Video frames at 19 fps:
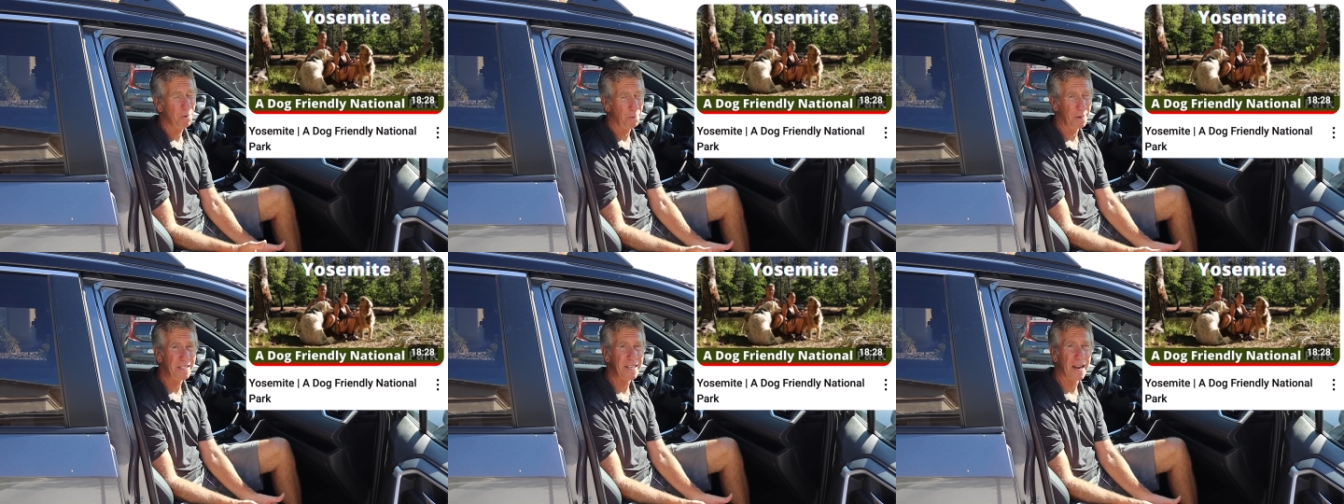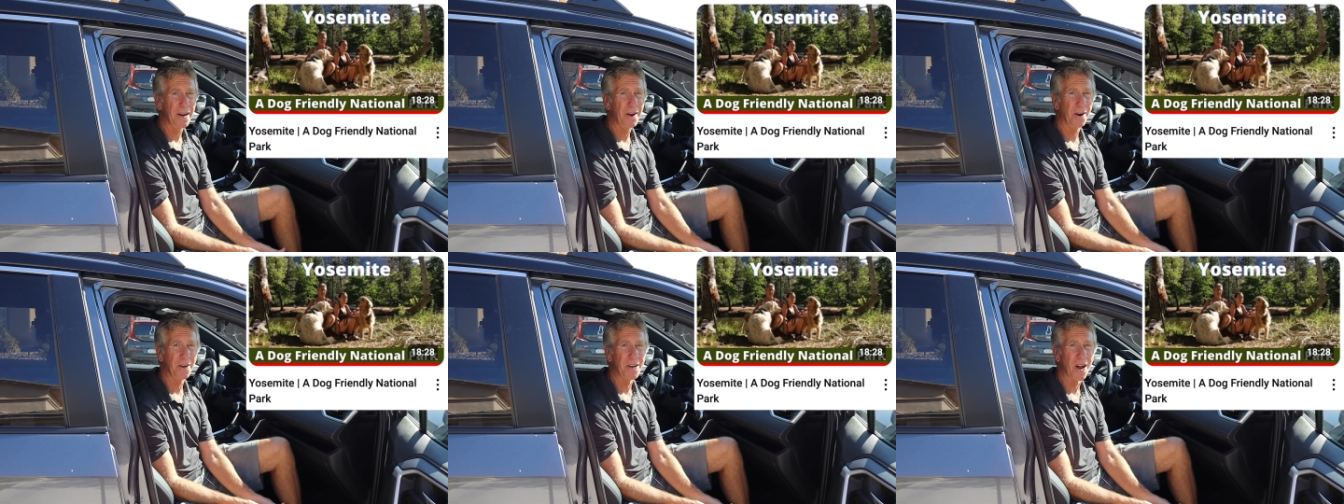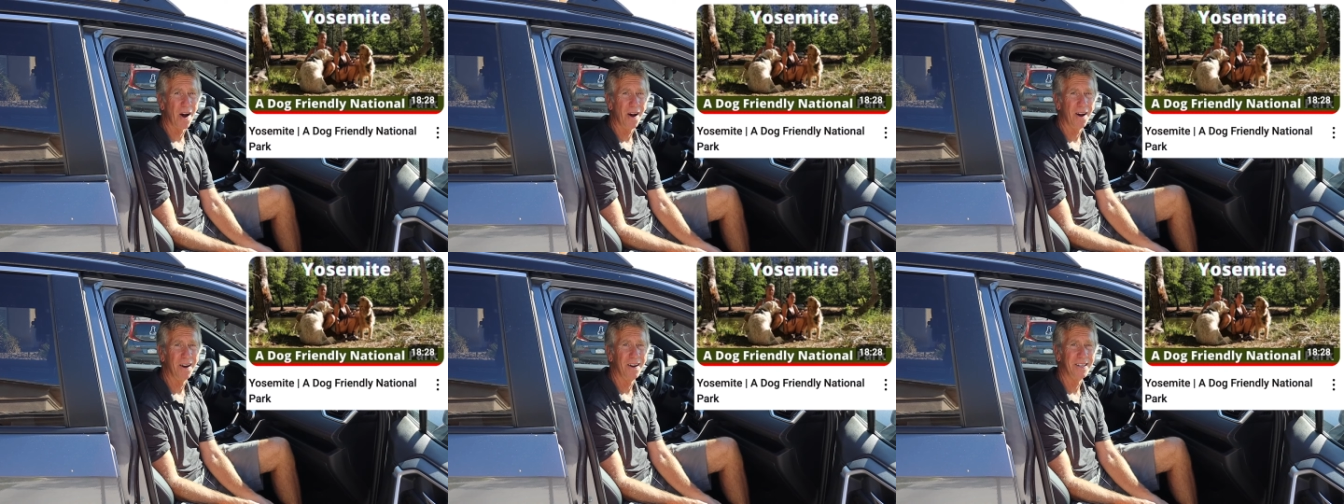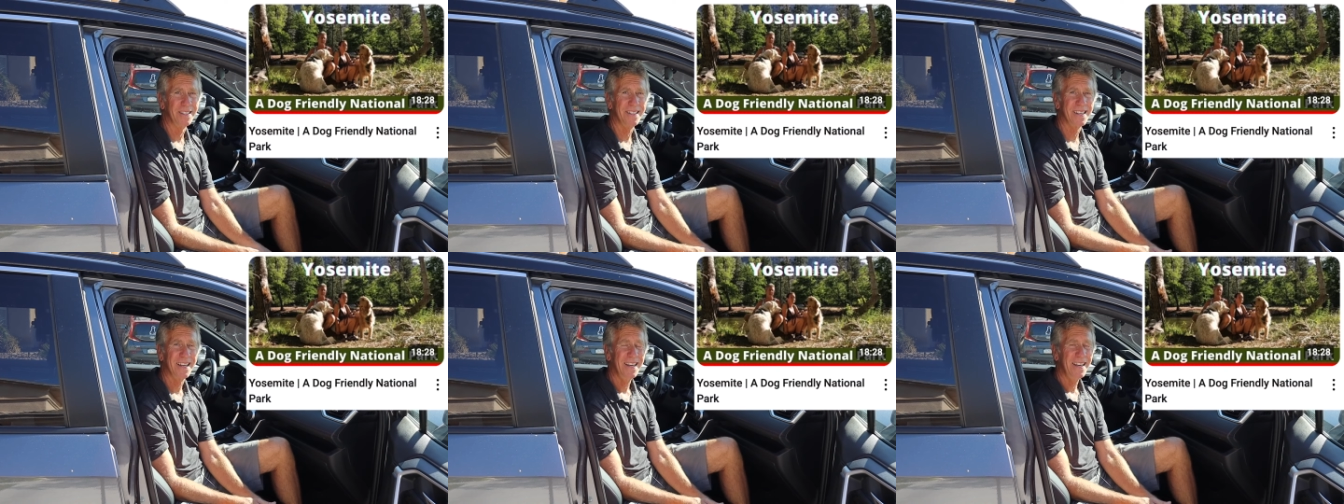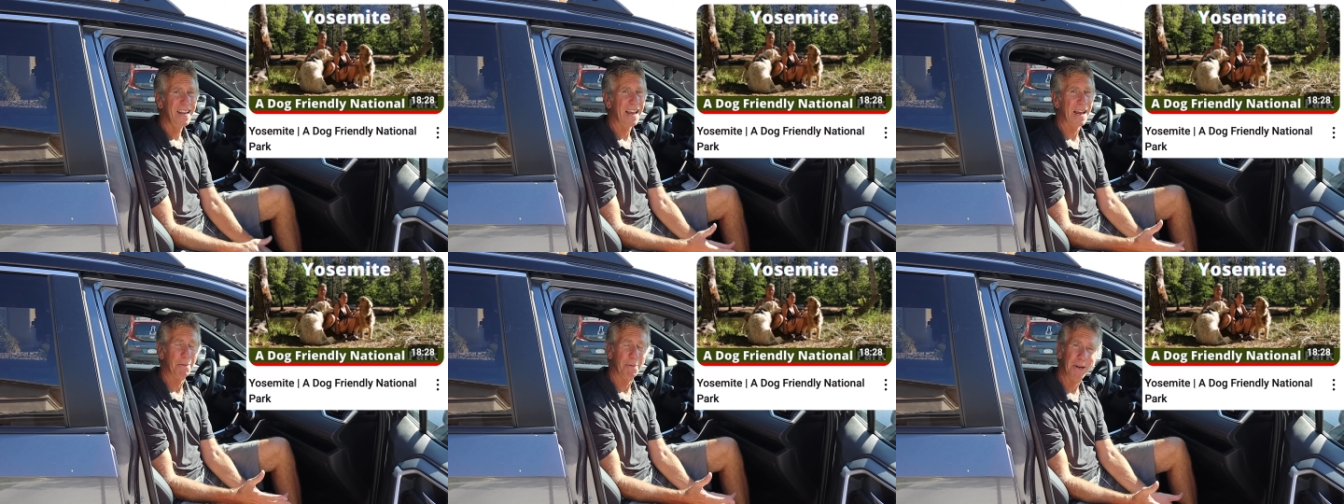we take our dogs
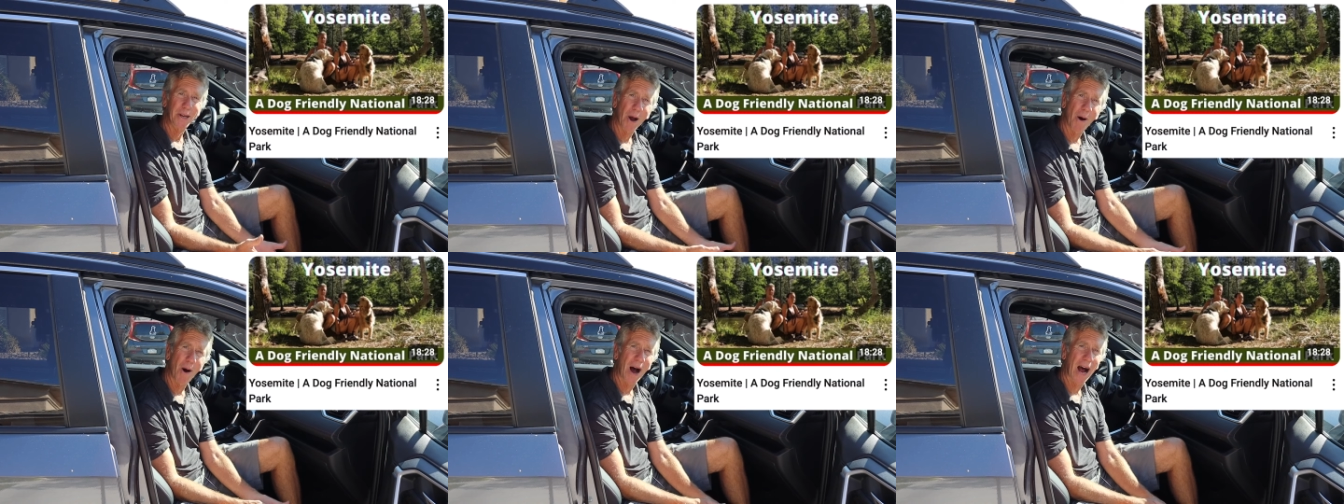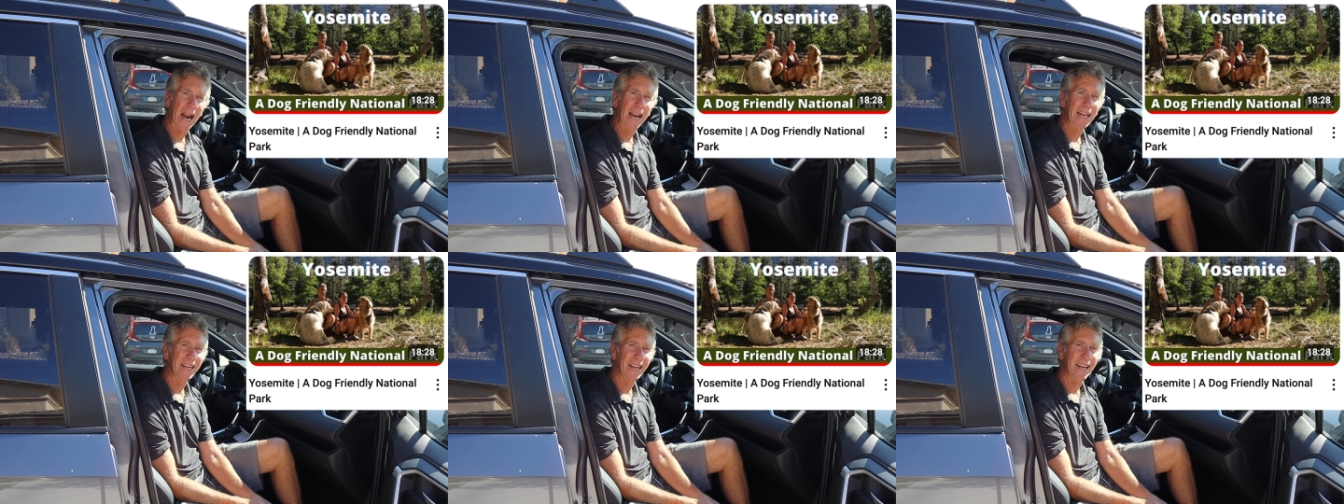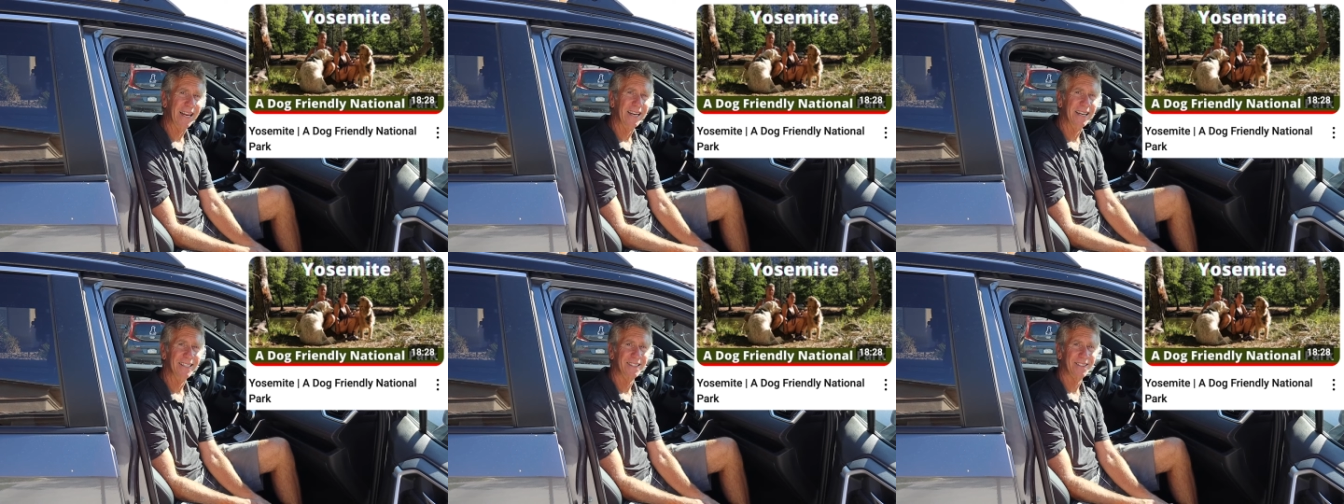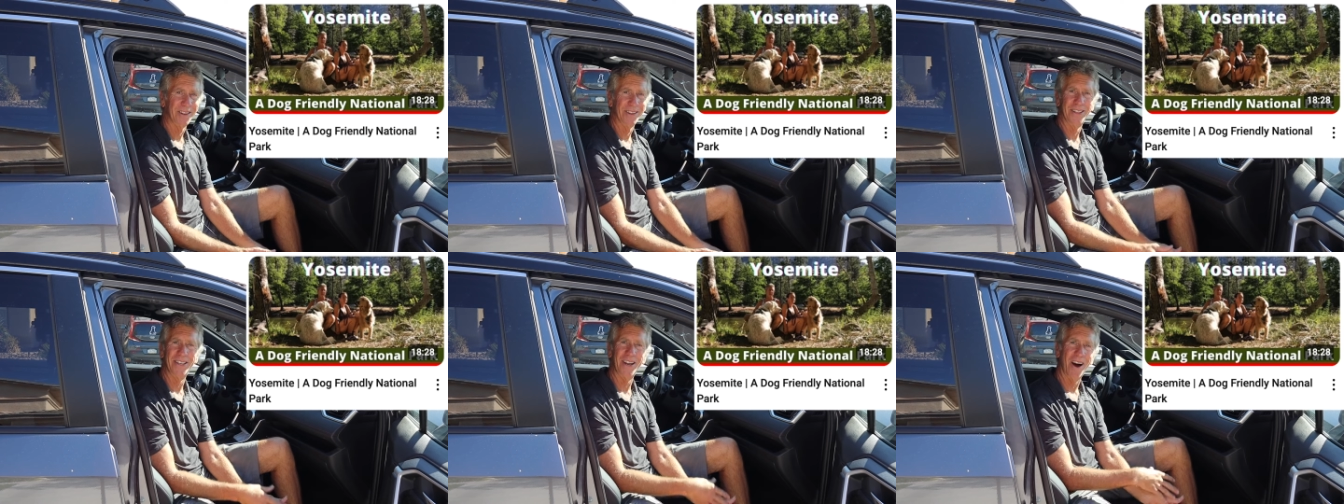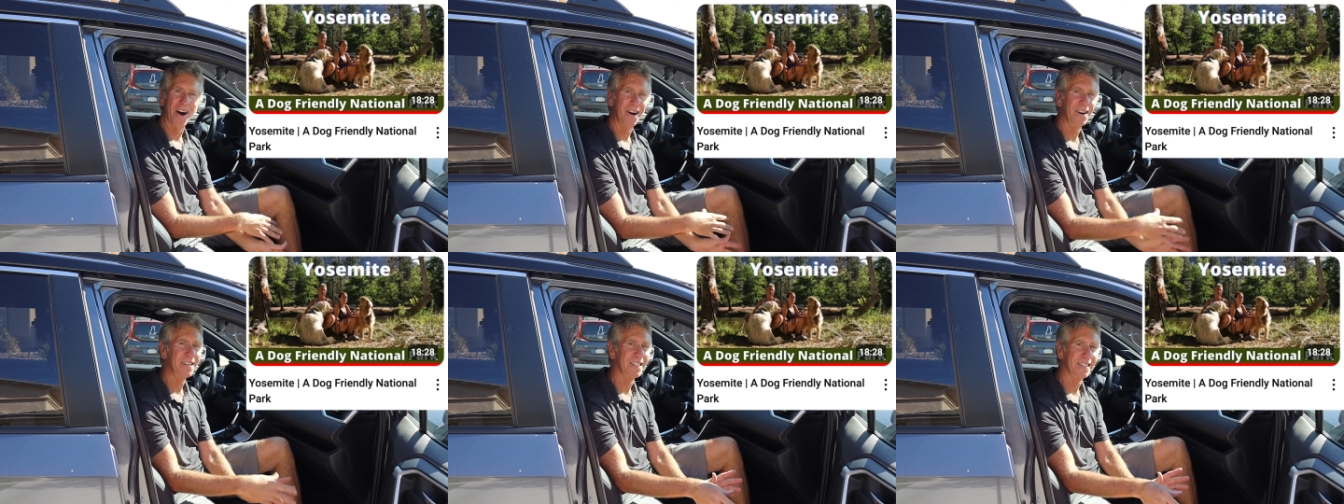and we go hiking. So the
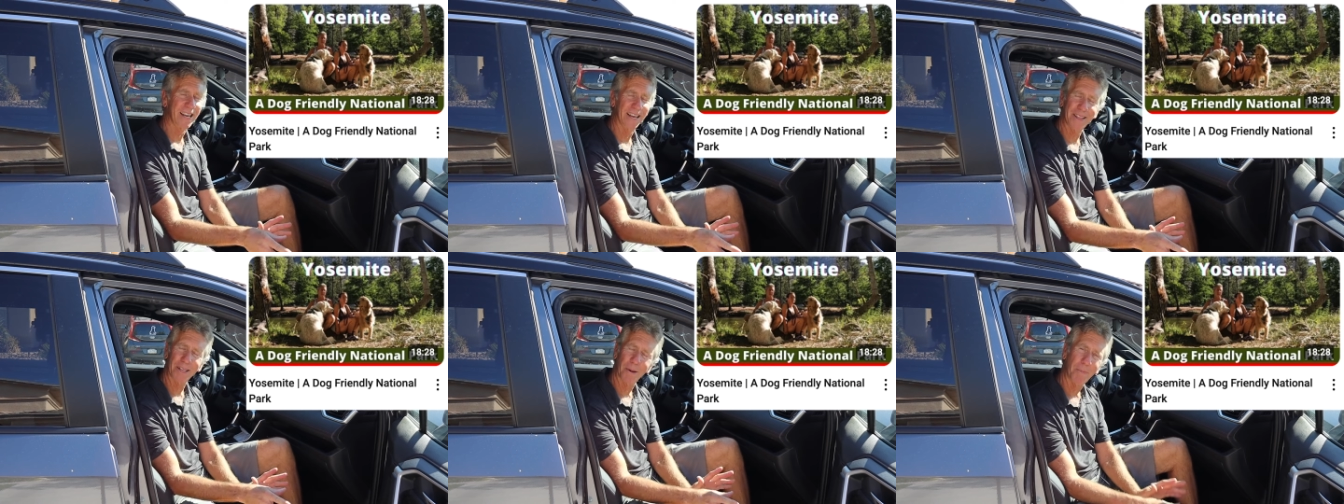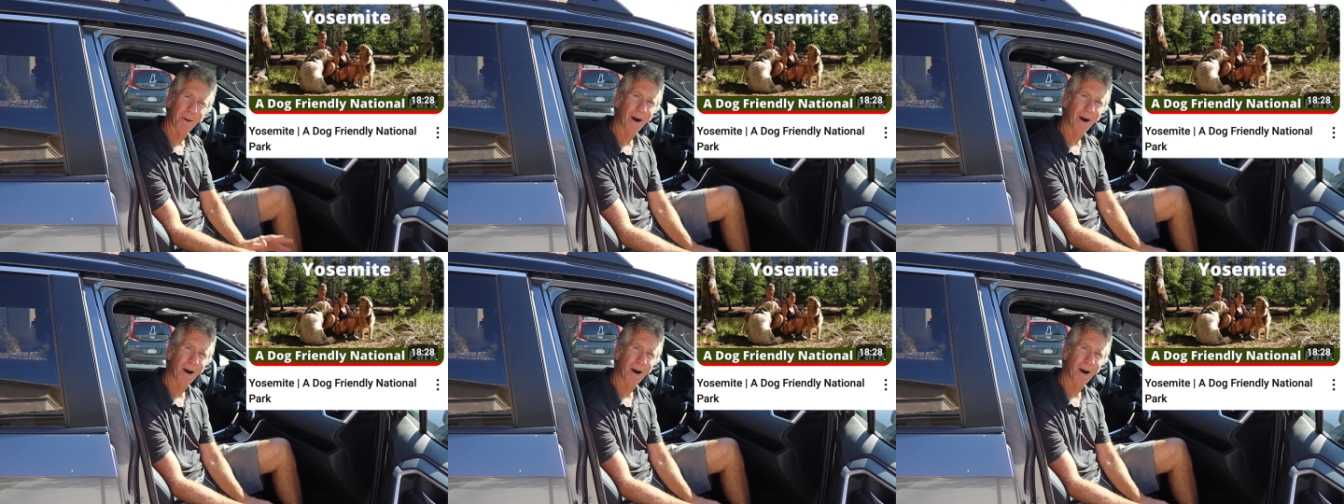dogs get their